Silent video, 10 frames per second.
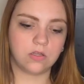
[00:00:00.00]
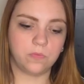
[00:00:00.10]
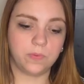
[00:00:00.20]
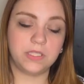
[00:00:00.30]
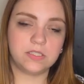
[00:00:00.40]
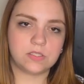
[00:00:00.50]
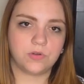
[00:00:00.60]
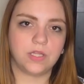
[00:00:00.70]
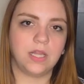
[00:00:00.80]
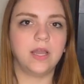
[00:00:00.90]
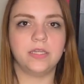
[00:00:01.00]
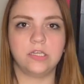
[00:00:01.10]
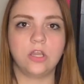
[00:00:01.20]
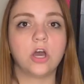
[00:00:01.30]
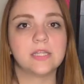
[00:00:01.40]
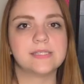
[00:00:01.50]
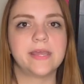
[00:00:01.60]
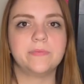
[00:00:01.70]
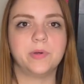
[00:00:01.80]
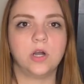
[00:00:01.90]
complete storyline and not a
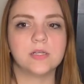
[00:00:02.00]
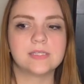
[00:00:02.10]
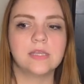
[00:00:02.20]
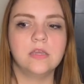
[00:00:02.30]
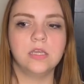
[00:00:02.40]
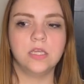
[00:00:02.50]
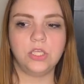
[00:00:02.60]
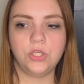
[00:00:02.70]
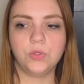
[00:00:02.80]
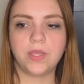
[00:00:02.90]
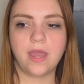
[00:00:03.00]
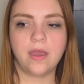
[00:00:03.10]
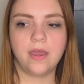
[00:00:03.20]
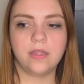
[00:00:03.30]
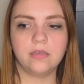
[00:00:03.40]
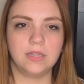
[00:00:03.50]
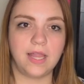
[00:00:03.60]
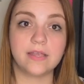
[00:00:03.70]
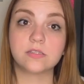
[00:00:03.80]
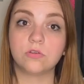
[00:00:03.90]
sandbox, you get
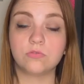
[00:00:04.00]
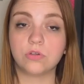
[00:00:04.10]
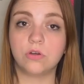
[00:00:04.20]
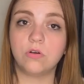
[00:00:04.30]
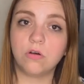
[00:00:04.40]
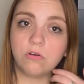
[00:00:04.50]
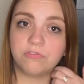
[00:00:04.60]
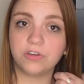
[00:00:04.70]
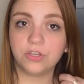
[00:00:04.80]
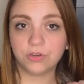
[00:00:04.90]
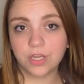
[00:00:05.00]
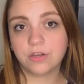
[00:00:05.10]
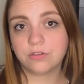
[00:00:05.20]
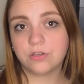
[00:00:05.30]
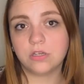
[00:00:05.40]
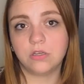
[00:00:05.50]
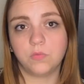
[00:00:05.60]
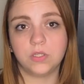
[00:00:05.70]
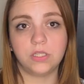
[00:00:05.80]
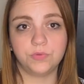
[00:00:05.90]
less control over your character
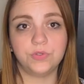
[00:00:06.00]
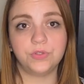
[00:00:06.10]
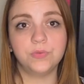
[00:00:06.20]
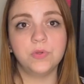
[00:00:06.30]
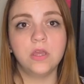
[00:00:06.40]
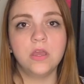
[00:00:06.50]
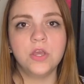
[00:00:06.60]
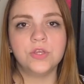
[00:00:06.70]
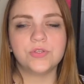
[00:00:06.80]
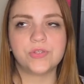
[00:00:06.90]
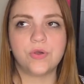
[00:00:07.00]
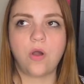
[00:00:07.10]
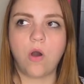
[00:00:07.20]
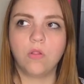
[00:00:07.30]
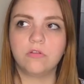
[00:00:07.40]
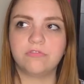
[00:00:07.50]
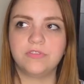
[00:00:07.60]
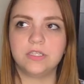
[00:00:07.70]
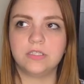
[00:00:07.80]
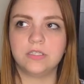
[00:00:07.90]
and what you would do. So all
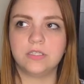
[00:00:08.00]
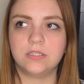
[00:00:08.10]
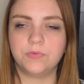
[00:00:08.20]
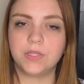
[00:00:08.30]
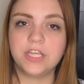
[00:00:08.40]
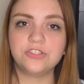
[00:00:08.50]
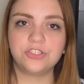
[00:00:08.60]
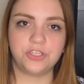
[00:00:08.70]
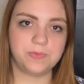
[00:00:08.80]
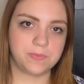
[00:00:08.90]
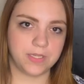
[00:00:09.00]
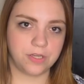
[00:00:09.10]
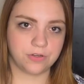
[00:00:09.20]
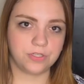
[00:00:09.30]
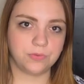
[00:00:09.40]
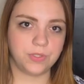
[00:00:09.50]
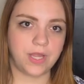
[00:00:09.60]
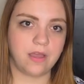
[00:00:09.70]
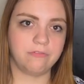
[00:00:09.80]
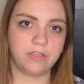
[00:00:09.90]
of the relationships my character would
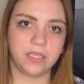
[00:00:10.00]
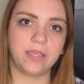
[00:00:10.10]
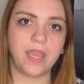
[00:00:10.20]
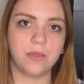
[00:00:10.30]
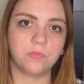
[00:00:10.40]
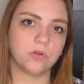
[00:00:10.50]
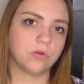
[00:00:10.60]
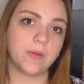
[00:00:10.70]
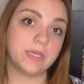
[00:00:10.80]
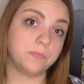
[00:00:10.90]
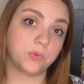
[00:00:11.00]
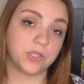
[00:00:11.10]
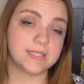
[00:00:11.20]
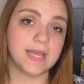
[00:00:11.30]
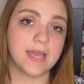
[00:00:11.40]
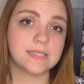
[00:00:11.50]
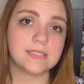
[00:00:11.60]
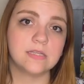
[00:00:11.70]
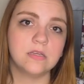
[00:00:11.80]
have in-game were already preset.